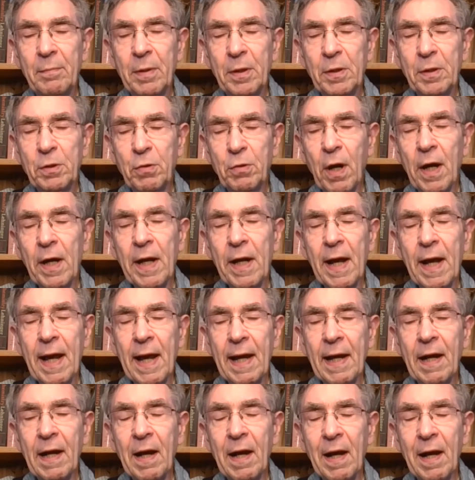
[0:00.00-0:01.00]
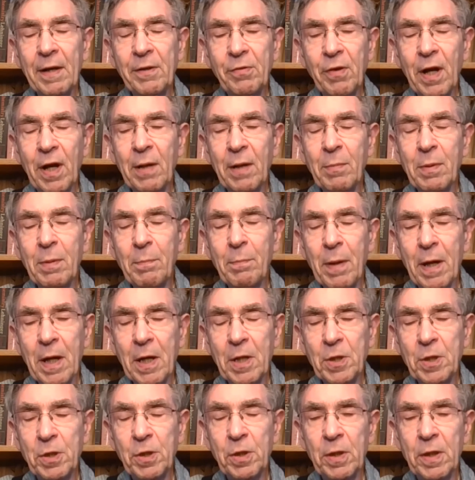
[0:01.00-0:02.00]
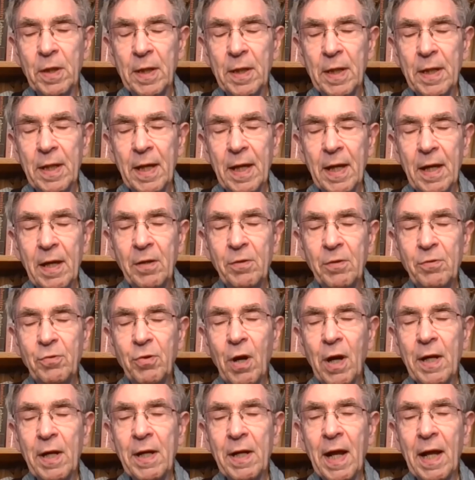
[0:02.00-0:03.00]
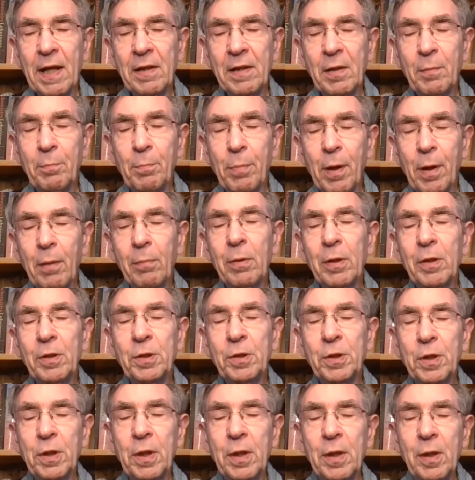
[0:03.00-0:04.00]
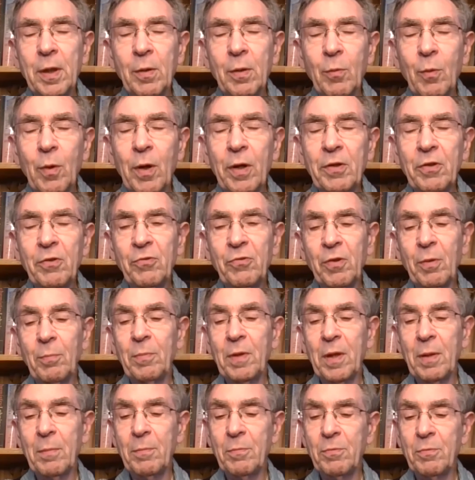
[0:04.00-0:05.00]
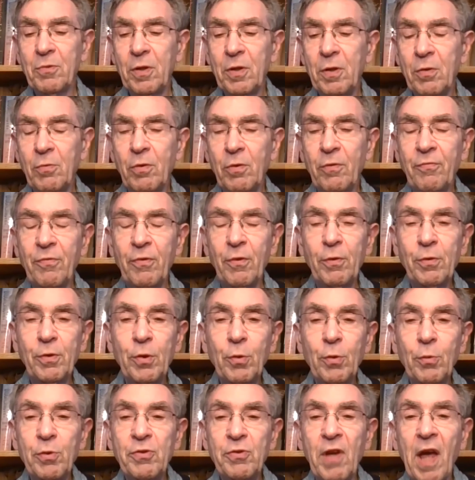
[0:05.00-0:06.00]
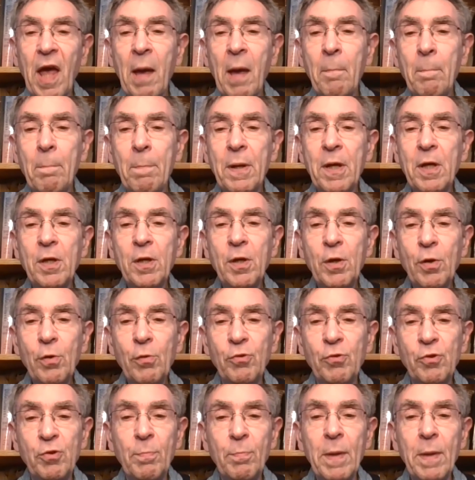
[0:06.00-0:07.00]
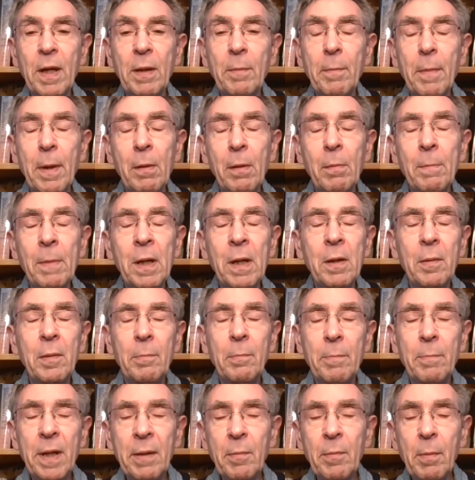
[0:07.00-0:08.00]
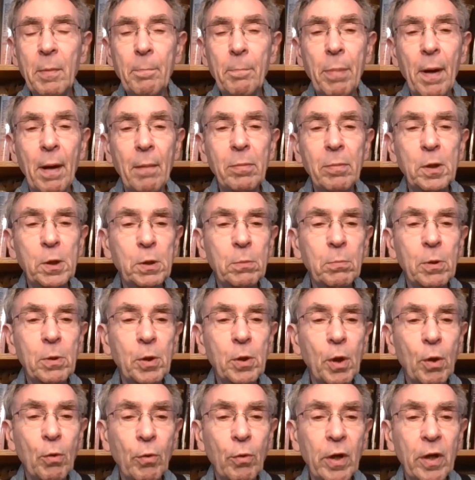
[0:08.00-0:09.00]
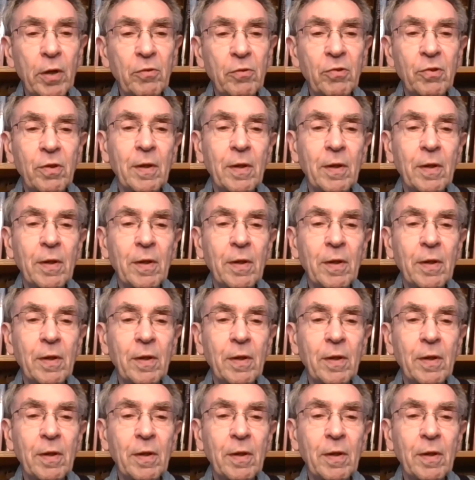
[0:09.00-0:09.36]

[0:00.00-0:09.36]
try to hang on, try to be patient, and try not to publish what you sometimes hear referred to as MPUs, minimum publishable units.